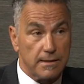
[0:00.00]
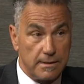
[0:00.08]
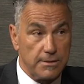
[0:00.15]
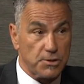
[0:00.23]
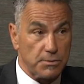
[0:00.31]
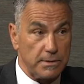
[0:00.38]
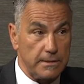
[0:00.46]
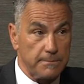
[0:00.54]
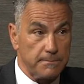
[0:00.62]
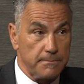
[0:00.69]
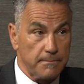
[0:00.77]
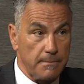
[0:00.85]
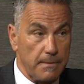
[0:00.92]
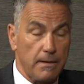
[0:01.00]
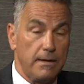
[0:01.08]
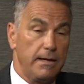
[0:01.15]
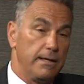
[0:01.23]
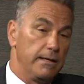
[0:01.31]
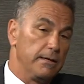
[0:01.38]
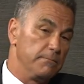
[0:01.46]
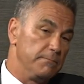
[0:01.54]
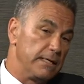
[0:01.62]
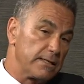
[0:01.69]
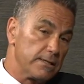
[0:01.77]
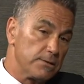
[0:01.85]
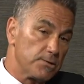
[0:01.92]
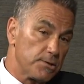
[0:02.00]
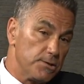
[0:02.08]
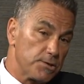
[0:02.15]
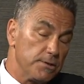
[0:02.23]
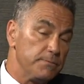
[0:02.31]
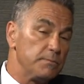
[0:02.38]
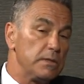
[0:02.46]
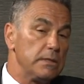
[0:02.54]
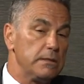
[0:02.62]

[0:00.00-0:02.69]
a country and make that decision,